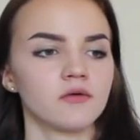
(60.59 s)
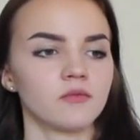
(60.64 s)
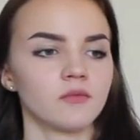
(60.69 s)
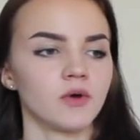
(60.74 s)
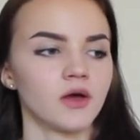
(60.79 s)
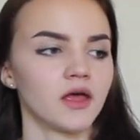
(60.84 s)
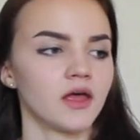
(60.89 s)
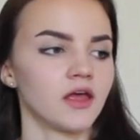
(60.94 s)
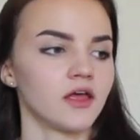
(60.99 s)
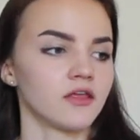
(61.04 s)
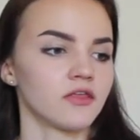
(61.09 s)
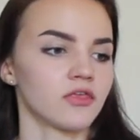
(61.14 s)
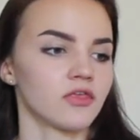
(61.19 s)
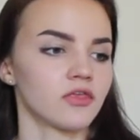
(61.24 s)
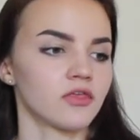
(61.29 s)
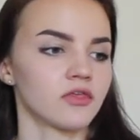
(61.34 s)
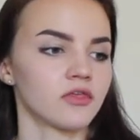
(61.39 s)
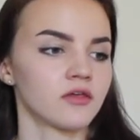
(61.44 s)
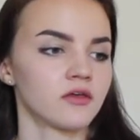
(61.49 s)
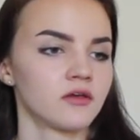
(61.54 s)

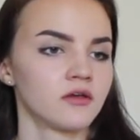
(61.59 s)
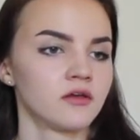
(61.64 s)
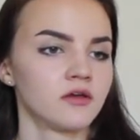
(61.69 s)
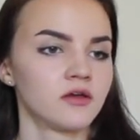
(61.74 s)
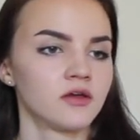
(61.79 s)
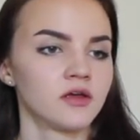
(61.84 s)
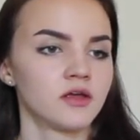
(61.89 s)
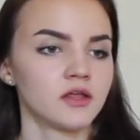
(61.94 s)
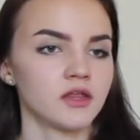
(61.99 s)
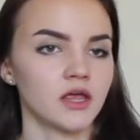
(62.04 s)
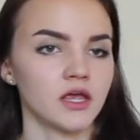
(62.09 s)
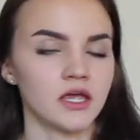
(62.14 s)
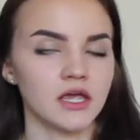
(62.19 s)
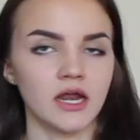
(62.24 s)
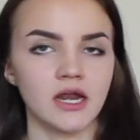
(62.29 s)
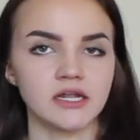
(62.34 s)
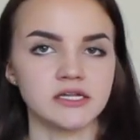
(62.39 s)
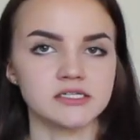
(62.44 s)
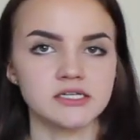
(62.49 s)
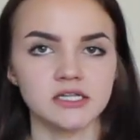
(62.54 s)
with
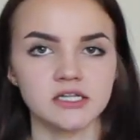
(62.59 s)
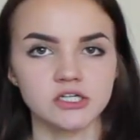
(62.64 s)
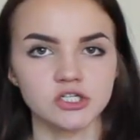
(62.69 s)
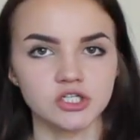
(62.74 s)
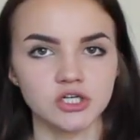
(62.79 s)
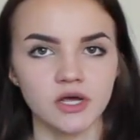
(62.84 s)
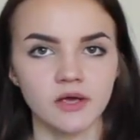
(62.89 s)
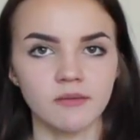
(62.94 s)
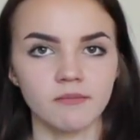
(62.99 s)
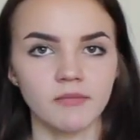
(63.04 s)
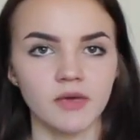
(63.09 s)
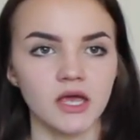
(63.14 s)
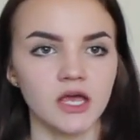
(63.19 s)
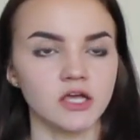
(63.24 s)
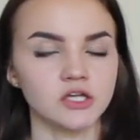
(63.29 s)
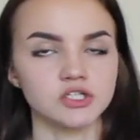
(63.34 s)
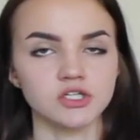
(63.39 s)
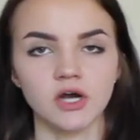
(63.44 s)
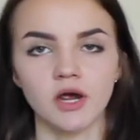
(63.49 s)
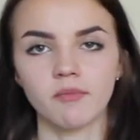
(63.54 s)
getting to the gym,
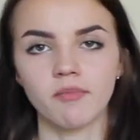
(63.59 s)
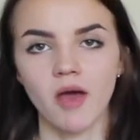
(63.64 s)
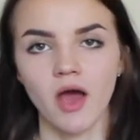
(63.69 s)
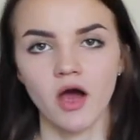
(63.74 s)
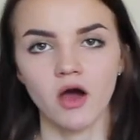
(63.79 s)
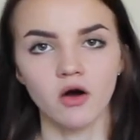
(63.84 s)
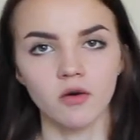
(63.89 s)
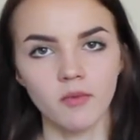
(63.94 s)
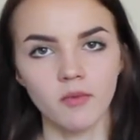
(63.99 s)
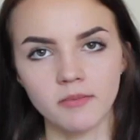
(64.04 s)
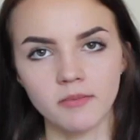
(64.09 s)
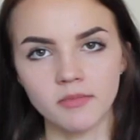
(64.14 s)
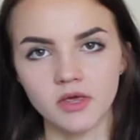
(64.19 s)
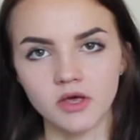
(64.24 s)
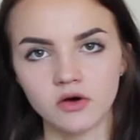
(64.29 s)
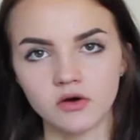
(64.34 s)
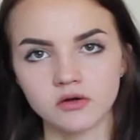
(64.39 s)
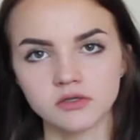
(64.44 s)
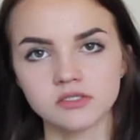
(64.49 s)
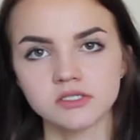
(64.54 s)
making sure I pack
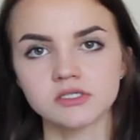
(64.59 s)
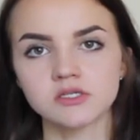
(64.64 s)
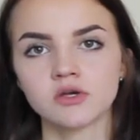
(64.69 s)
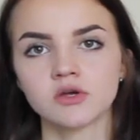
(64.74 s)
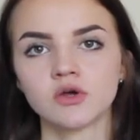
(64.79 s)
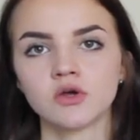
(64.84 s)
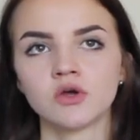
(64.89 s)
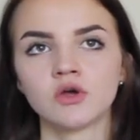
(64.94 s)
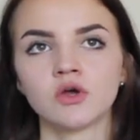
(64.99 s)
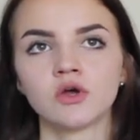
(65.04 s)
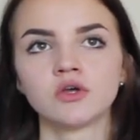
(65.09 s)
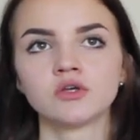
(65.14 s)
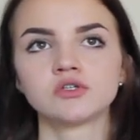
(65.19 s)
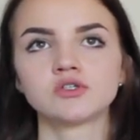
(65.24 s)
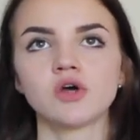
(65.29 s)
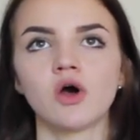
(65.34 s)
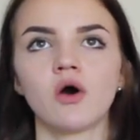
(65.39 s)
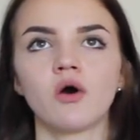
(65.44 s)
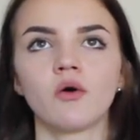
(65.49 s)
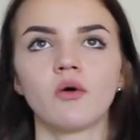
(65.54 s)
meals.
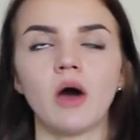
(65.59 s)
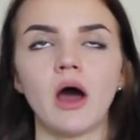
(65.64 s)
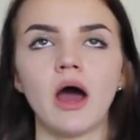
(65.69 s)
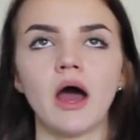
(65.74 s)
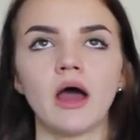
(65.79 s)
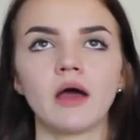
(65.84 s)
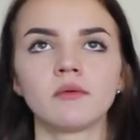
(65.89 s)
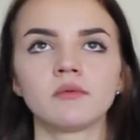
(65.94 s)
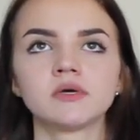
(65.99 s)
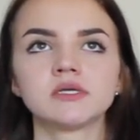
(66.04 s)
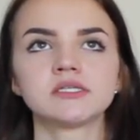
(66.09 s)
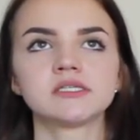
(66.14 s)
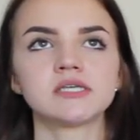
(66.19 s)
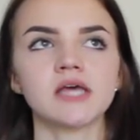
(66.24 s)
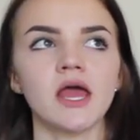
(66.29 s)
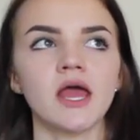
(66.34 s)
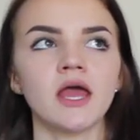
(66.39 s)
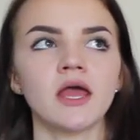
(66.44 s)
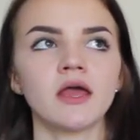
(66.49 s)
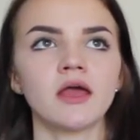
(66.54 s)
So I would
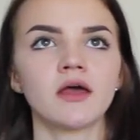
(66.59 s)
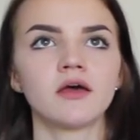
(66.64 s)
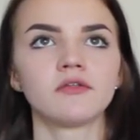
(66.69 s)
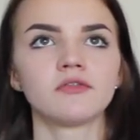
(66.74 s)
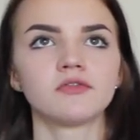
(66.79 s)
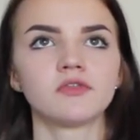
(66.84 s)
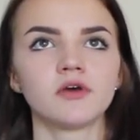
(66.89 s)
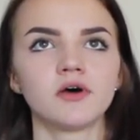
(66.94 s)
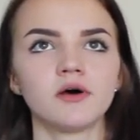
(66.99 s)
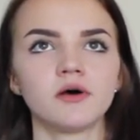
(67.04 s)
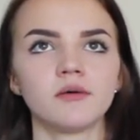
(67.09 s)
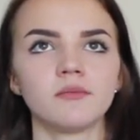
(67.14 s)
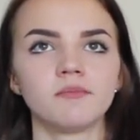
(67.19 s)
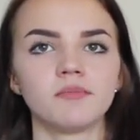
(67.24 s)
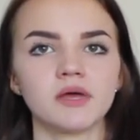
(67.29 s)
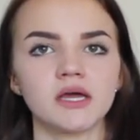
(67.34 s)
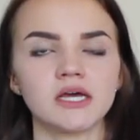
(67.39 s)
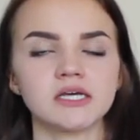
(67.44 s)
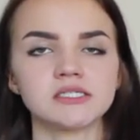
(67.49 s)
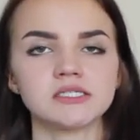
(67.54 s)
say the
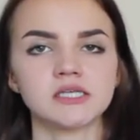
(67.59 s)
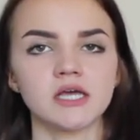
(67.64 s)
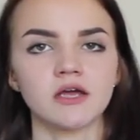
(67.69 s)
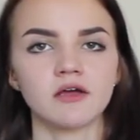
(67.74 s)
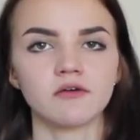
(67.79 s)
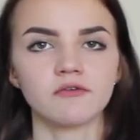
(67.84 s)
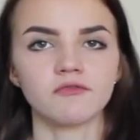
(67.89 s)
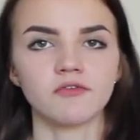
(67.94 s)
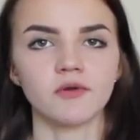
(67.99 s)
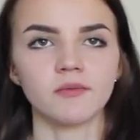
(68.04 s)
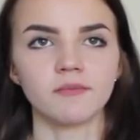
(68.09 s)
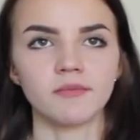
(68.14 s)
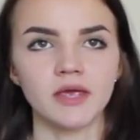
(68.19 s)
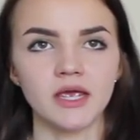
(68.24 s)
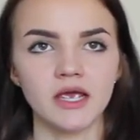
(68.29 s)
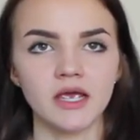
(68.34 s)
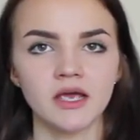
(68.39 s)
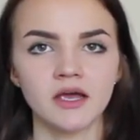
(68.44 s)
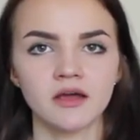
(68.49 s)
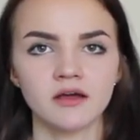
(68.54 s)
biggest thing for
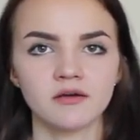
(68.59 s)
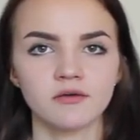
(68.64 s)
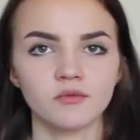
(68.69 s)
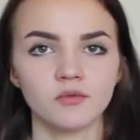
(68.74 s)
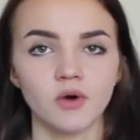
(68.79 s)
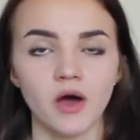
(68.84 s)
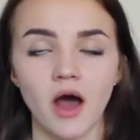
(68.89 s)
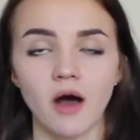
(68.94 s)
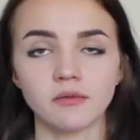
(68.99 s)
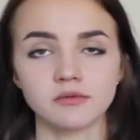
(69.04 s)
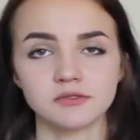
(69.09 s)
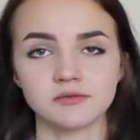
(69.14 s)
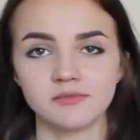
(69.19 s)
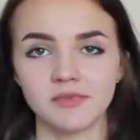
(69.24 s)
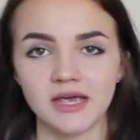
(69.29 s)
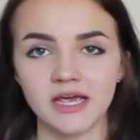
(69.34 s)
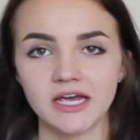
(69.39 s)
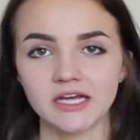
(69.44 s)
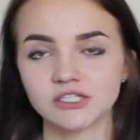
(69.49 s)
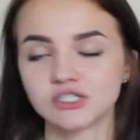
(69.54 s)
me, what helps
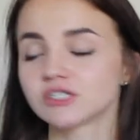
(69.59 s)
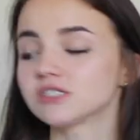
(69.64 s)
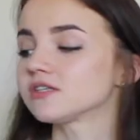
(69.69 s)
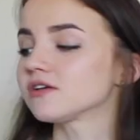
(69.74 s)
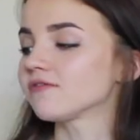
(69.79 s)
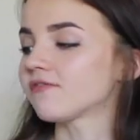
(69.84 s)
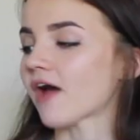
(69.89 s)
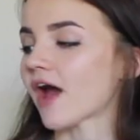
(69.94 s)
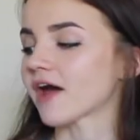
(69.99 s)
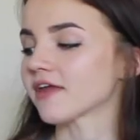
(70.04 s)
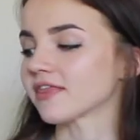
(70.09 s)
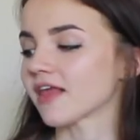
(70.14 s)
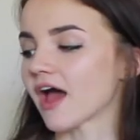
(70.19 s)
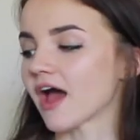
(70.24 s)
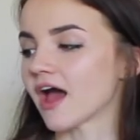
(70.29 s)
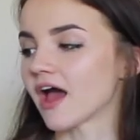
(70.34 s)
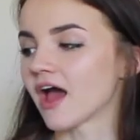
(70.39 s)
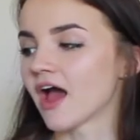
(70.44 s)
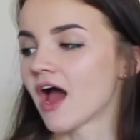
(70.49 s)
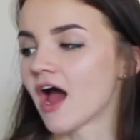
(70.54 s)
me, is just the fact
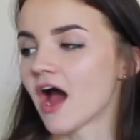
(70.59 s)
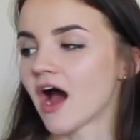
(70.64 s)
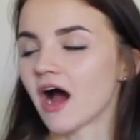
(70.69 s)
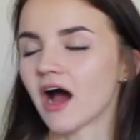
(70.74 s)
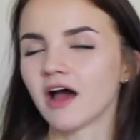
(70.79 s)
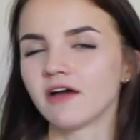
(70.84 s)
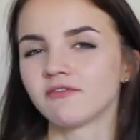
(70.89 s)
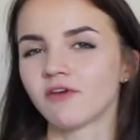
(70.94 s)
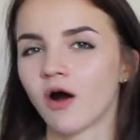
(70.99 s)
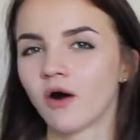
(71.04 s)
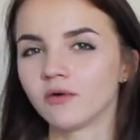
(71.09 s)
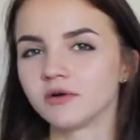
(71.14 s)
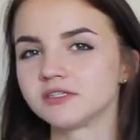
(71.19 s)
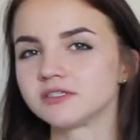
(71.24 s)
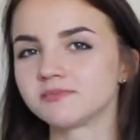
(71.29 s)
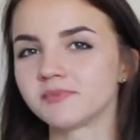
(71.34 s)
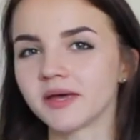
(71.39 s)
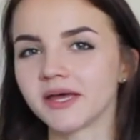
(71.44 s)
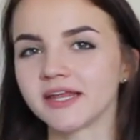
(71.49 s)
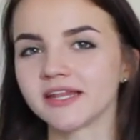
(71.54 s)
that I've
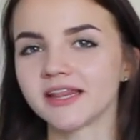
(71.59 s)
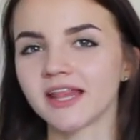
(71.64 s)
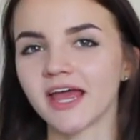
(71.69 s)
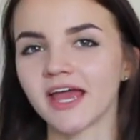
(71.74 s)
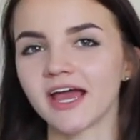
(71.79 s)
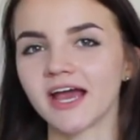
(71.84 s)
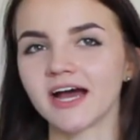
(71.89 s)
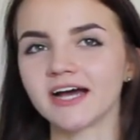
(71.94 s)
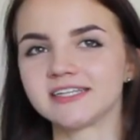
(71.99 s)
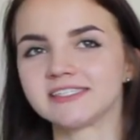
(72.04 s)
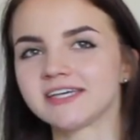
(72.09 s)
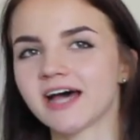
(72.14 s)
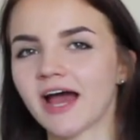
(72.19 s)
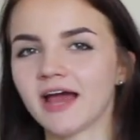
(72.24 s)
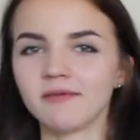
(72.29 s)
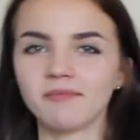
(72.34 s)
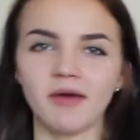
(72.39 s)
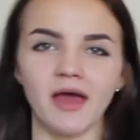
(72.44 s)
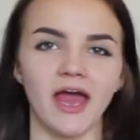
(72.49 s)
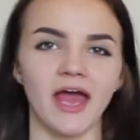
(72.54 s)
always been a
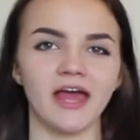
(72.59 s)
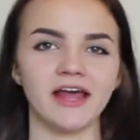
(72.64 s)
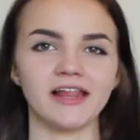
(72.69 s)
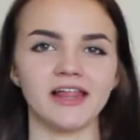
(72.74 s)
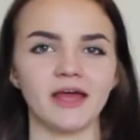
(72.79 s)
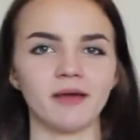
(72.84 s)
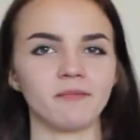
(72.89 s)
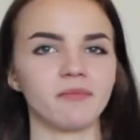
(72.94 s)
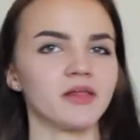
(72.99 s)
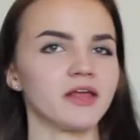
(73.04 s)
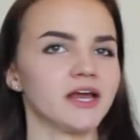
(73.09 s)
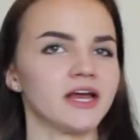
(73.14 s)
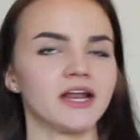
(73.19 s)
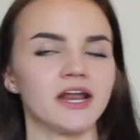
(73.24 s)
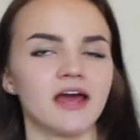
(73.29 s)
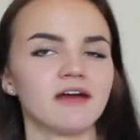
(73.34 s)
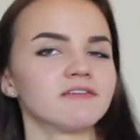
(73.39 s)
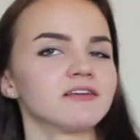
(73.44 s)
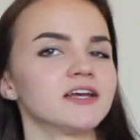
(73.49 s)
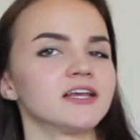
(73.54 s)
type A,
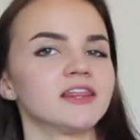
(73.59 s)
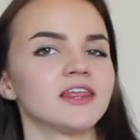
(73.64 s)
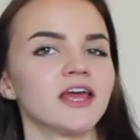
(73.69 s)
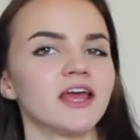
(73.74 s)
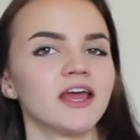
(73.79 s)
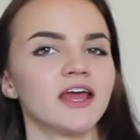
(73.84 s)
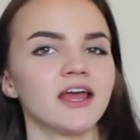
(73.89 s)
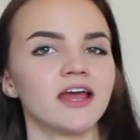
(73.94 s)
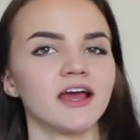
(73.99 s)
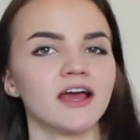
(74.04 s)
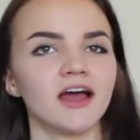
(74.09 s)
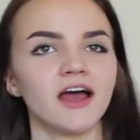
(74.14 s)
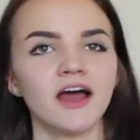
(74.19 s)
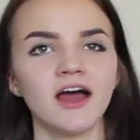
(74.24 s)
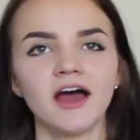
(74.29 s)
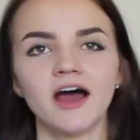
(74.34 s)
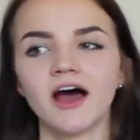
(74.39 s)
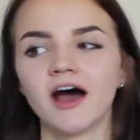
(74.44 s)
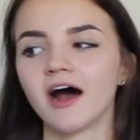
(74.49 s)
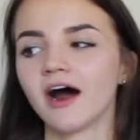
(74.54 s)
plan everything,
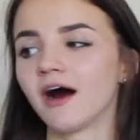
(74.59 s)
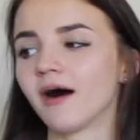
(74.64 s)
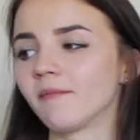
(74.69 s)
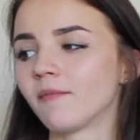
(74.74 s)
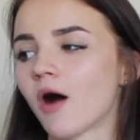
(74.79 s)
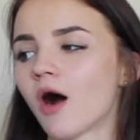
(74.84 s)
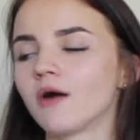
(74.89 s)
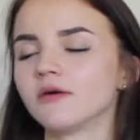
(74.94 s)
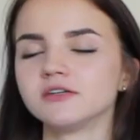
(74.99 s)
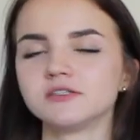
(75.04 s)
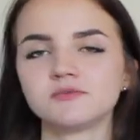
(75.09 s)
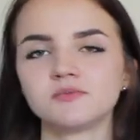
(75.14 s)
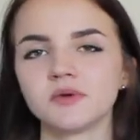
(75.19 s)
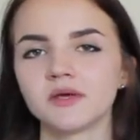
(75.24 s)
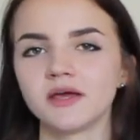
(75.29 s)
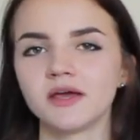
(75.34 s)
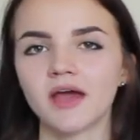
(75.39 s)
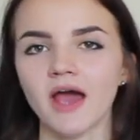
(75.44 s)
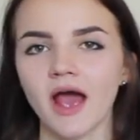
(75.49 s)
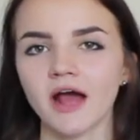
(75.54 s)
always
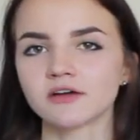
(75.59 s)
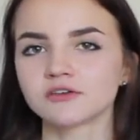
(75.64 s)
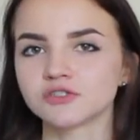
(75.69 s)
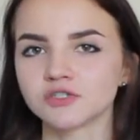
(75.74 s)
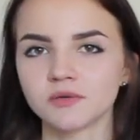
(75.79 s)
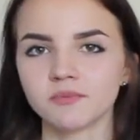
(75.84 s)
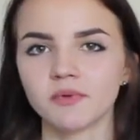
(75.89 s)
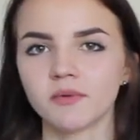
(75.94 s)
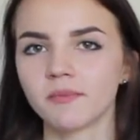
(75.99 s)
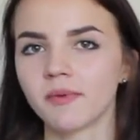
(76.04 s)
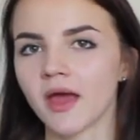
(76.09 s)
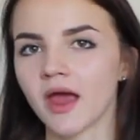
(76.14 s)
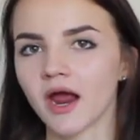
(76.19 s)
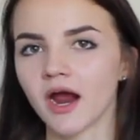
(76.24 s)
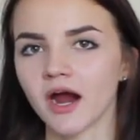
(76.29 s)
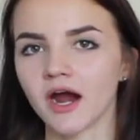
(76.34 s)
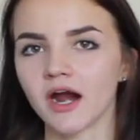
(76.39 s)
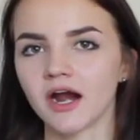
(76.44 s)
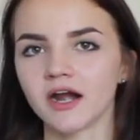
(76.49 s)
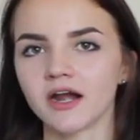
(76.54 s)
be extra
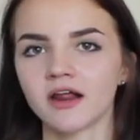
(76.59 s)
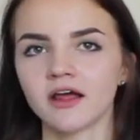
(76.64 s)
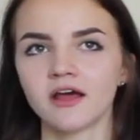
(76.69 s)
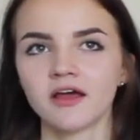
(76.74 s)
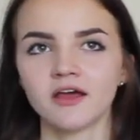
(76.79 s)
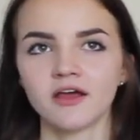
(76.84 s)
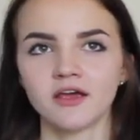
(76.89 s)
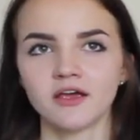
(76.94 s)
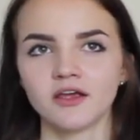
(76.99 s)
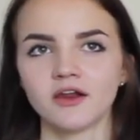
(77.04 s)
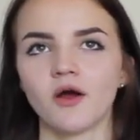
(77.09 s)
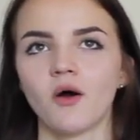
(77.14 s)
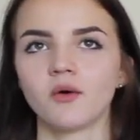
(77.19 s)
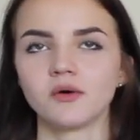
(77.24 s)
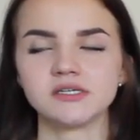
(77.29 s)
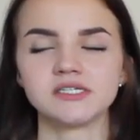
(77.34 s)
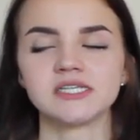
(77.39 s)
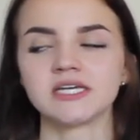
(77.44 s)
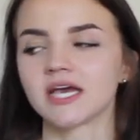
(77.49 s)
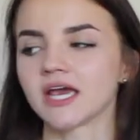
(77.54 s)
prepared,
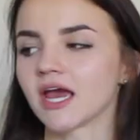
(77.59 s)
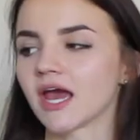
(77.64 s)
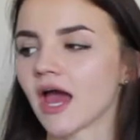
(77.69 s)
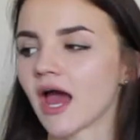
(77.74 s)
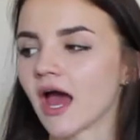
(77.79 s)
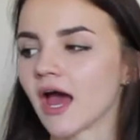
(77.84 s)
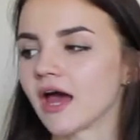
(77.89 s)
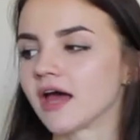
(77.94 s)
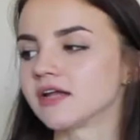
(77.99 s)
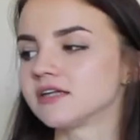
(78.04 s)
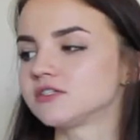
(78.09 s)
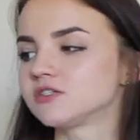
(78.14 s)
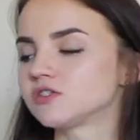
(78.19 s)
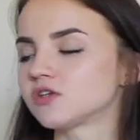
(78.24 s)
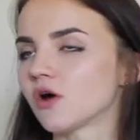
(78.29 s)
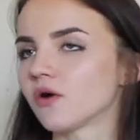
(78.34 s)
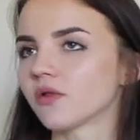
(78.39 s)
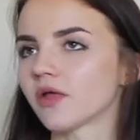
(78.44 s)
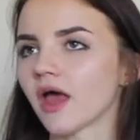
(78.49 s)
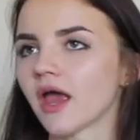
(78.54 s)
always thinking ahead.
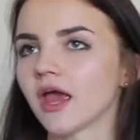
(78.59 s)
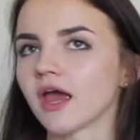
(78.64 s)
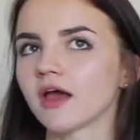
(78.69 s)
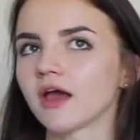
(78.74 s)
So